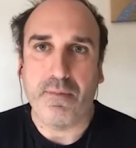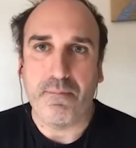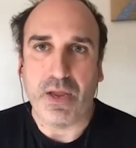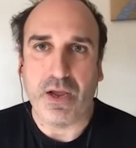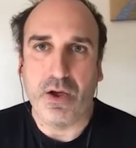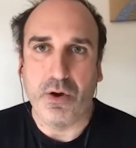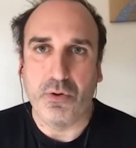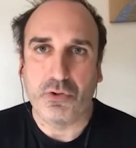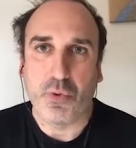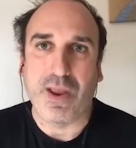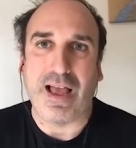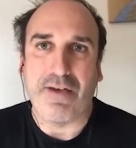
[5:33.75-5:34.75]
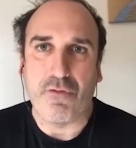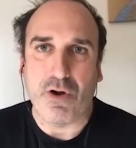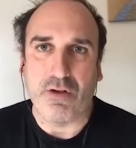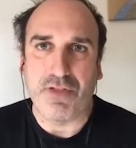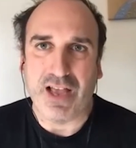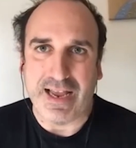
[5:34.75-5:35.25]
because we have one
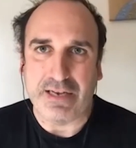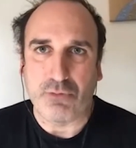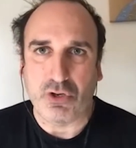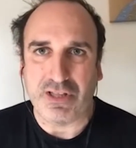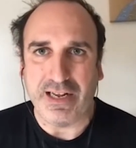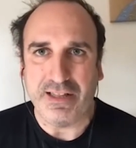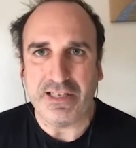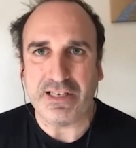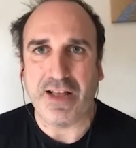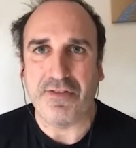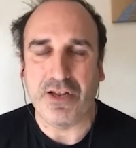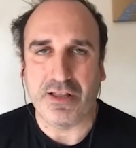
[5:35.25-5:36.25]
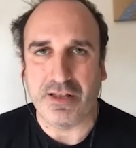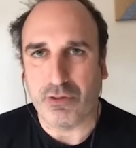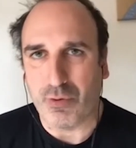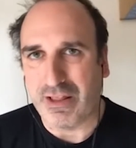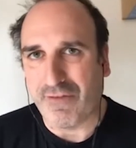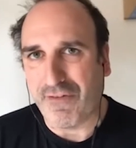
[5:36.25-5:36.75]
of the highest mortalities,
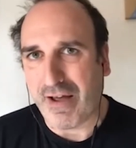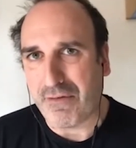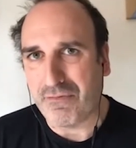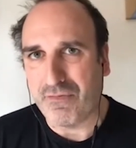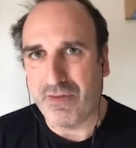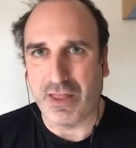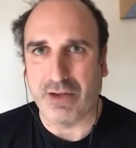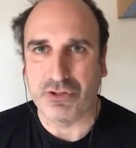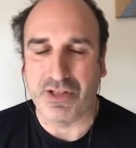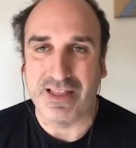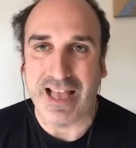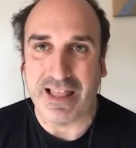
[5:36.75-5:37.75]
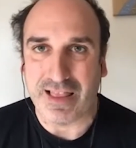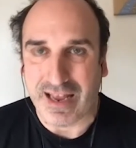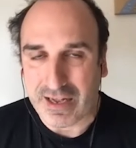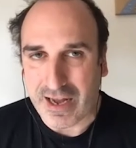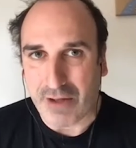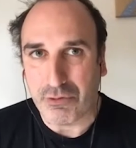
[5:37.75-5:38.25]
125,000 dead
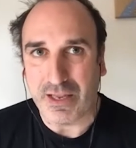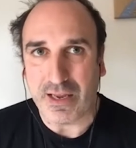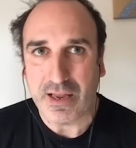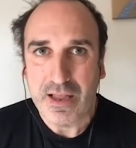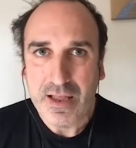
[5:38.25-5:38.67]
and counting,